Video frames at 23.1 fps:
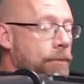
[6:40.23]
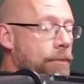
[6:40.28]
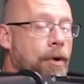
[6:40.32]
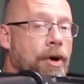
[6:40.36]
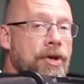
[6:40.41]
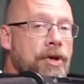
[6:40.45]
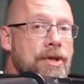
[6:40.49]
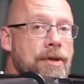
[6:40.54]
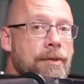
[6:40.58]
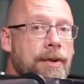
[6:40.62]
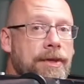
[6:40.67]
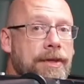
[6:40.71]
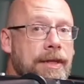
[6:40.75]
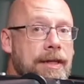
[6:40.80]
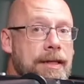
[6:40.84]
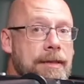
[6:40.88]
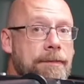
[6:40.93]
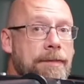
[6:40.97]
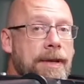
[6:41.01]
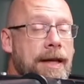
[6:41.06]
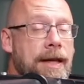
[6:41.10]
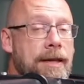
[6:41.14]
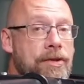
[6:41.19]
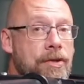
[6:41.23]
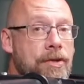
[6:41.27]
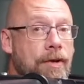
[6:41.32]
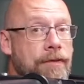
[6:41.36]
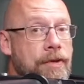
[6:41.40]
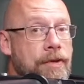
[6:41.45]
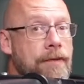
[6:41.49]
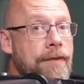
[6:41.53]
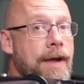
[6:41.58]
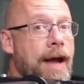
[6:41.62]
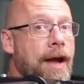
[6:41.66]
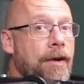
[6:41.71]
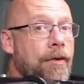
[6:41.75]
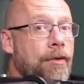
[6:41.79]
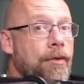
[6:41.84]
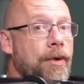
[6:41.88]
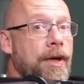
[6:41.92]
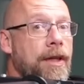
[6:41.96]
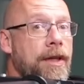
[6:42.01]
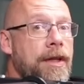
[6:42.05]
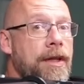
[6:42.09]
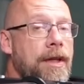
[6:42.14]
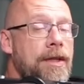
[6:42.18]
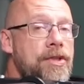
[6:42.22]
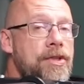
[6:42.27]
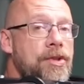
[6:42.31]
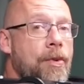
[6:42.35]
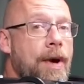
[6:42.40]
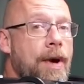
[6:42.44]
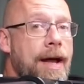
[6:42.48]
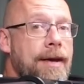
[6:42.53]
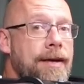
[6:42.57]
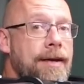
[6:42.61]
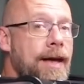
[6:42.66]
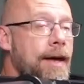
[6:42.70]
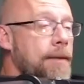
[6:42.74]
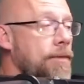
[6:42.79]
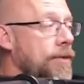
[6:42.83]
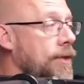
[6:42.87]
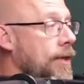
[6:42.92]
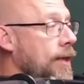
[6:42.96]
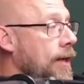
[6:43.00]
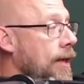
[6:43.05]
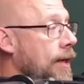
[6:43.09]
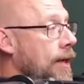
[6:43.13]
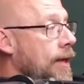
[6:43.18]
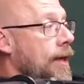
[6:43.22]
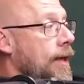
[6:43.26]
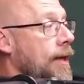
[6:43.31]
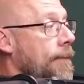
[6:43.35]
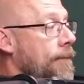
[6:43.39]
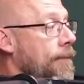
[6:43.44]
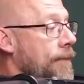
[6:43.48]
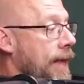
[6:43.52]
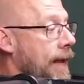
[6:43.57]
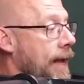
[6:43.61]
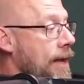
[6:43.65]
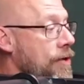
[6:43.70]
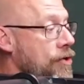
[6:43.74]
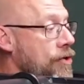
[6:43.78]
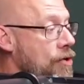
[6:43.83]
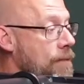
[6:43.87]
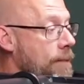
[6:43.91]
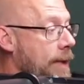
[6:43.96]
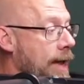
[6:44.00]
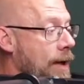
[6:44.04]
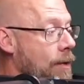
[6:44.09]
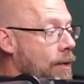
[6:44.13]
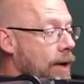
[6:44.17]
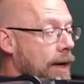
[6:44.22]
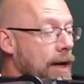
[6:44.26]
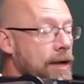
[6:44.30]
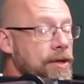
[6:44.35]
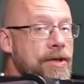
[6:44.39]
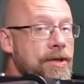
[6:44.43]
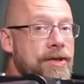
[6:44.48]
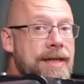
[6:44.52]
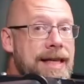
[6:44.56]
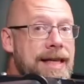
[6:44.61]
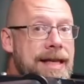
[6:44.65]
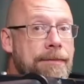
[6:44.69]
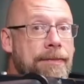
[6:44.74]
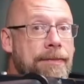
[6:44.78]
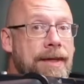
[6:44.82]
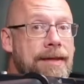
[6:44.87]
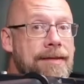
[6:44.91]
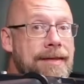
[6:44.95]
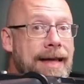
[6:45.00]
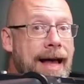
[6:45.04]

portion with this pin. So if you've got really good squat depth, then you may wanna just keep this